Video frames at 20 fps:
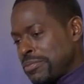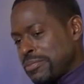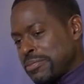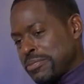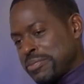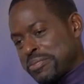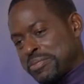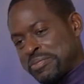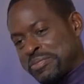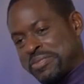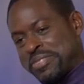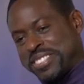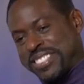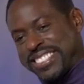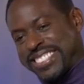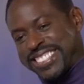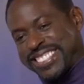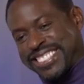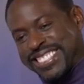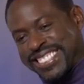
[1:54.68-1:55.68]

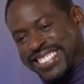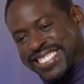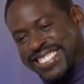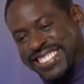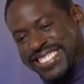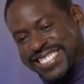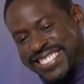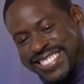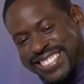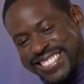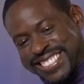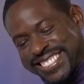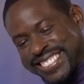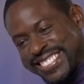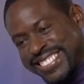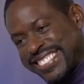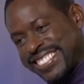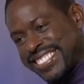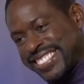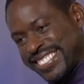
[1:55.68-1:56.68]

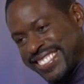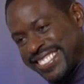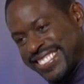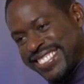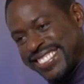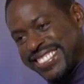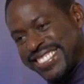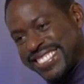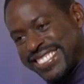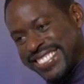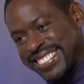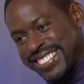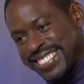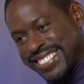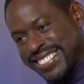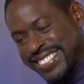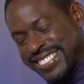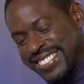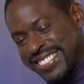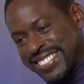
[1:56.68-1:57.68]

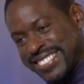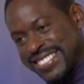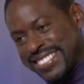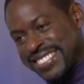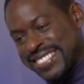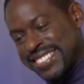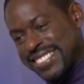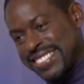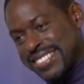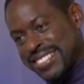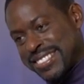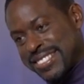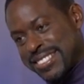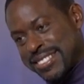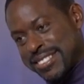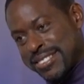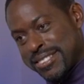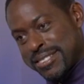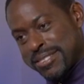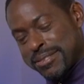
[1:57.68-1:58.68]

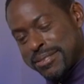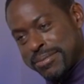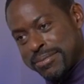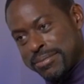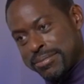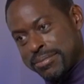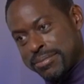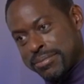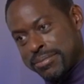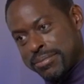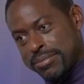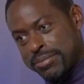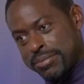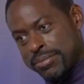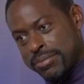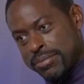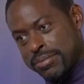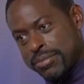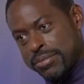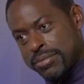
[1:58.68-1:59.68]

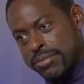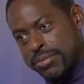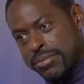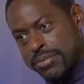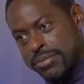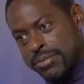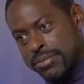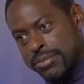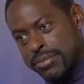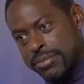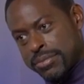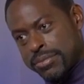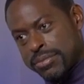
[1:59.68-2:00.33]
No words are spoken by the person on screen.